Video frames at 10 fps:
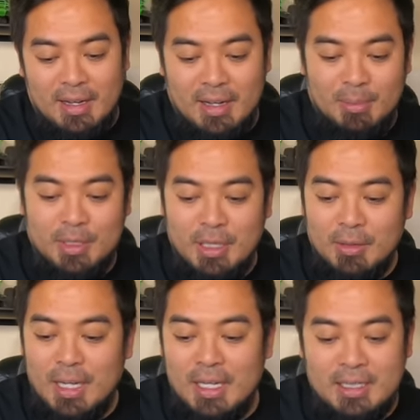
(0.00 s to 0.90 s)
I'm
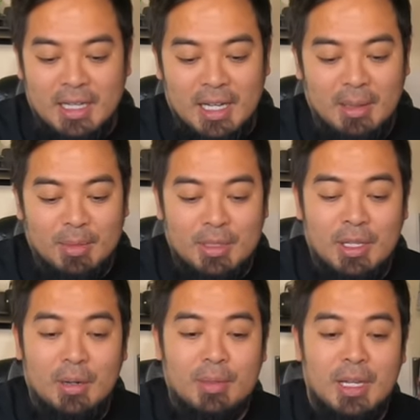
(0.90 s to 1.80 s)
stoked, guys. I am
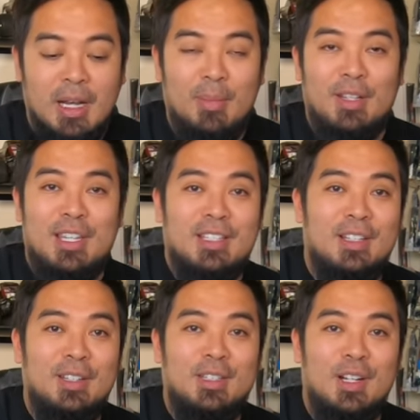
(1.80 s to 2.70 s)
stoked. I'm going to test
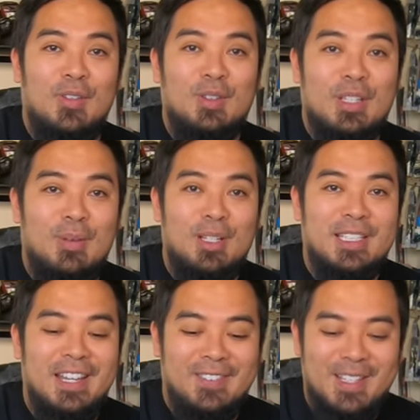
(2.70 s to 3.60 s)
all these servos. I want to
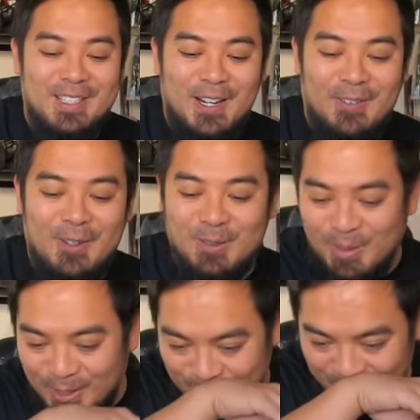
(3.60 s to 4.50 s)
see if these servos
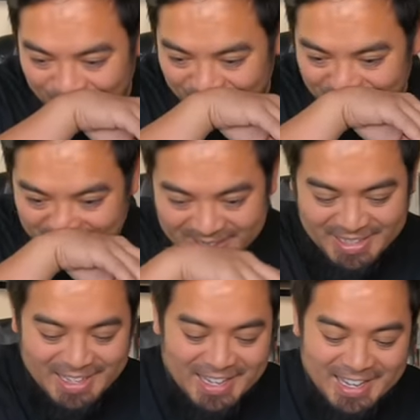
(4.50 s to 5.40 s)
work.
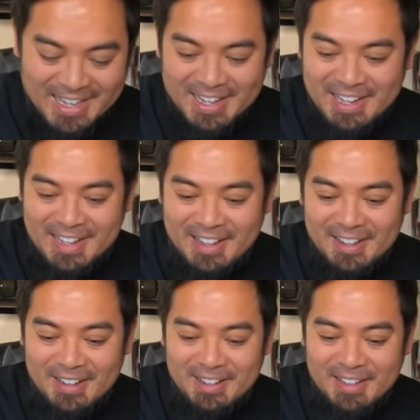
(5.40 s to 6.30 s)
And
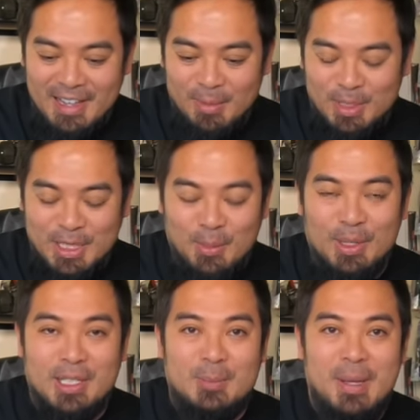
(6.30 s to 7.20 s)
uh, yeah, we'll see
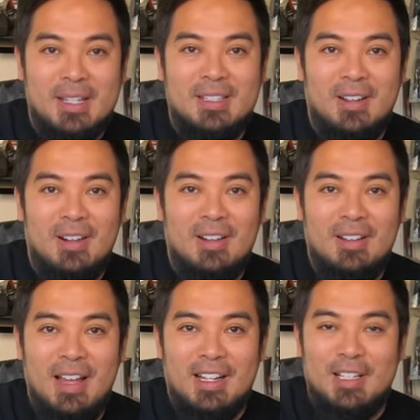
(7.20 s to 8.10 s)
what the specs are.
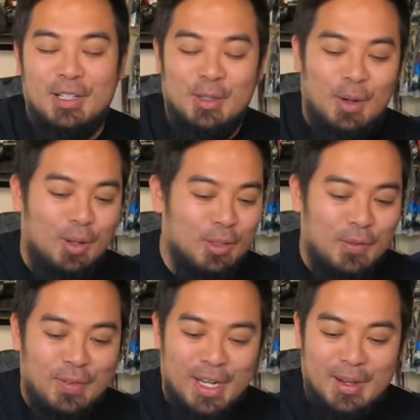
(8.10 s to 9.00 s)
Actually, I'll do a whole
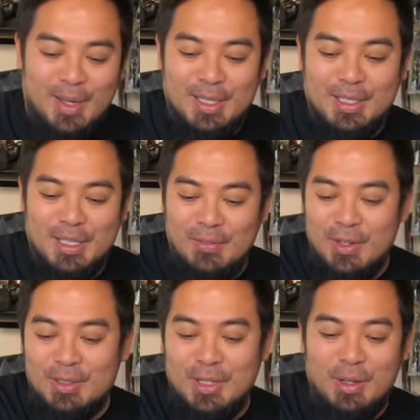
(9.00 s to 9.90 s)
new video on the
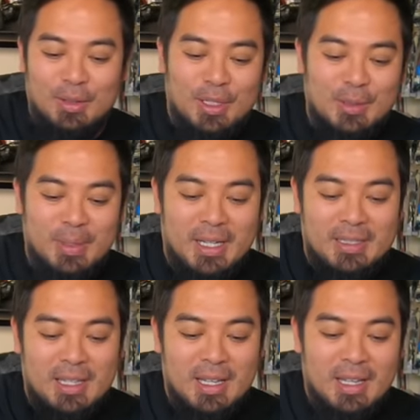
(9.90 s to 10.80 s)
servos. I'll go through all the specs.